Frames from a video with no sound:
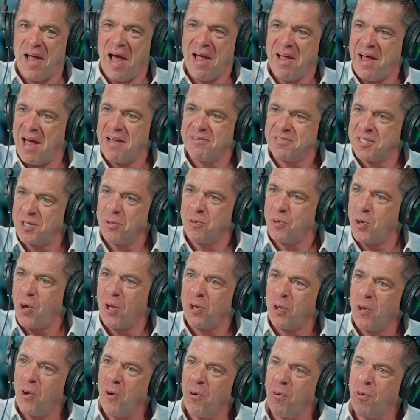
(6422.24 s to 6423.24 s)
I still got a
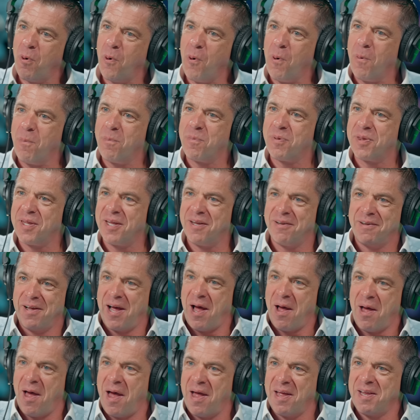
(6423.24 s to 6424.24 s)
lot of hope that,
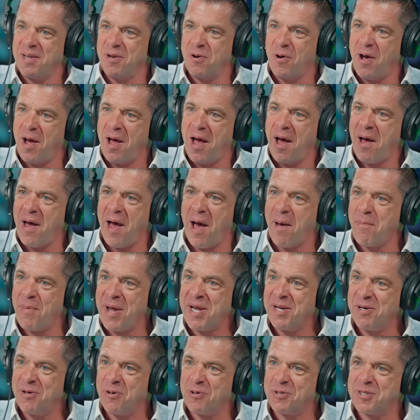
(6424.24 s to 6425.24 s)
I
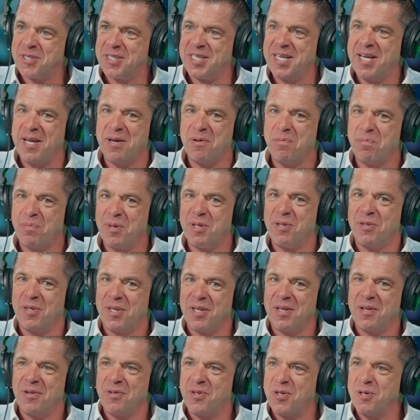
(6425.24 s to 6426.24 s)
might not see it, but
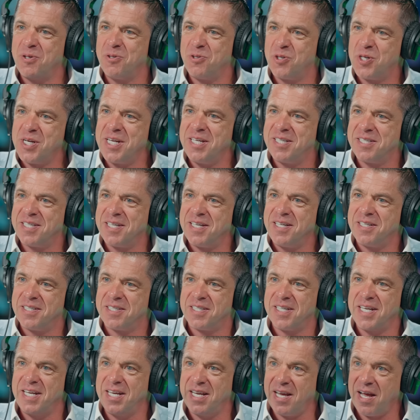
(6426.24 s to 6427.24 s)
the
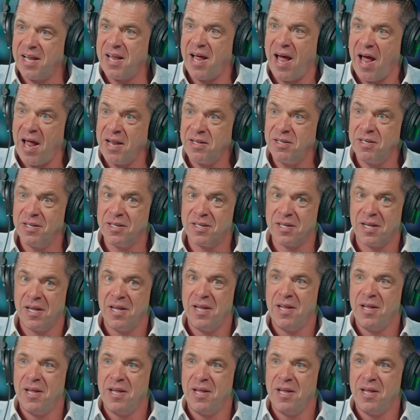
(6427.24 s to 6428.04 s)
GCC and